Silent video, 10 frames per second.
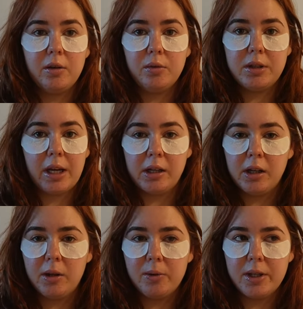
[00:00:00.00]
It was
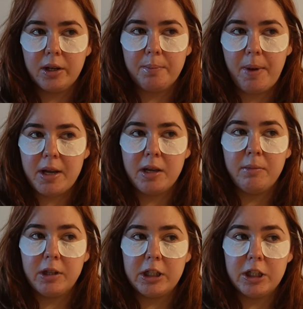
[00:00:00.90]
technically we started packing
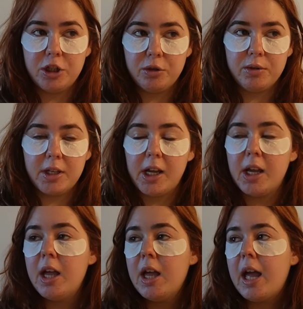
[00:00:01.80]
Monday and
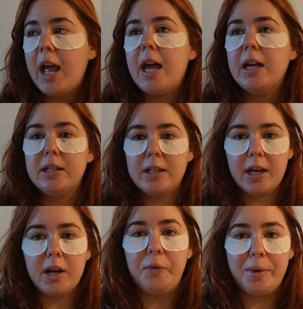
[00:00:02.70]
Tuesday, and
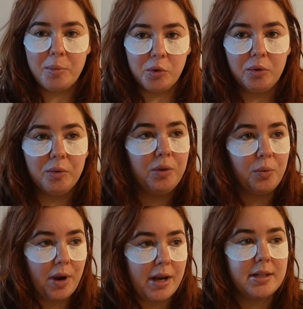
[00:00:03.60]
then we moved
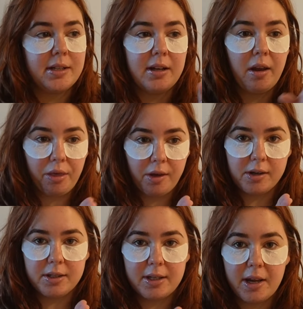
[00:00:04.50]
Wednesday,
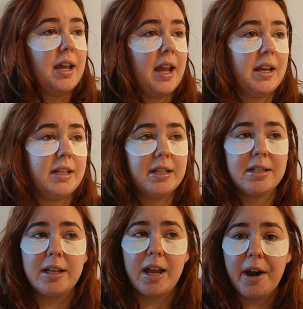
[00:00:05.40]
Thursday. And
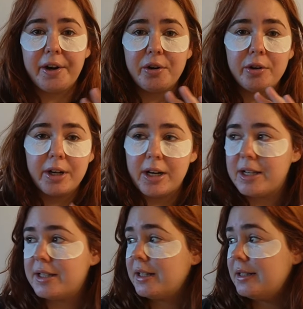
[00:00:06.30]
yesterday I
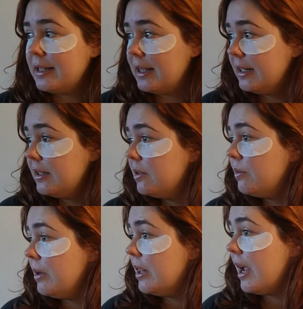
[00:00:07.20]
organized a ton
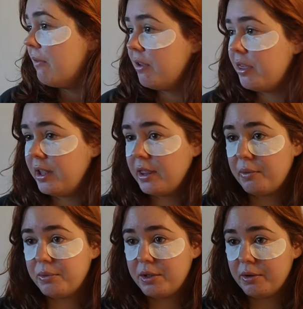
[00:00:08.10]
with everything that
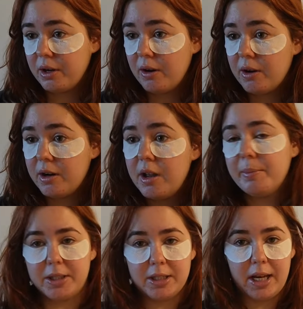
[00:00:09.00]
was going on.
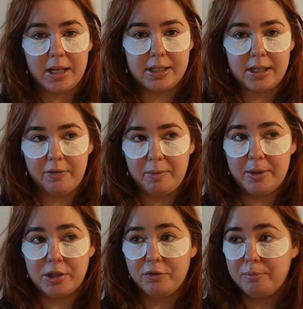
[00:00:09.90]
But today I still have a
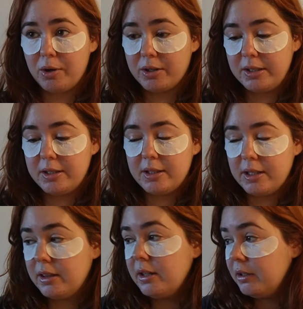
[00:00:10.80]
bunch of boxes
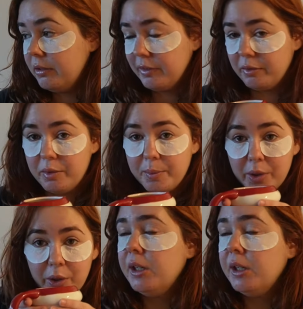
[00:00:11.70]
in the living room.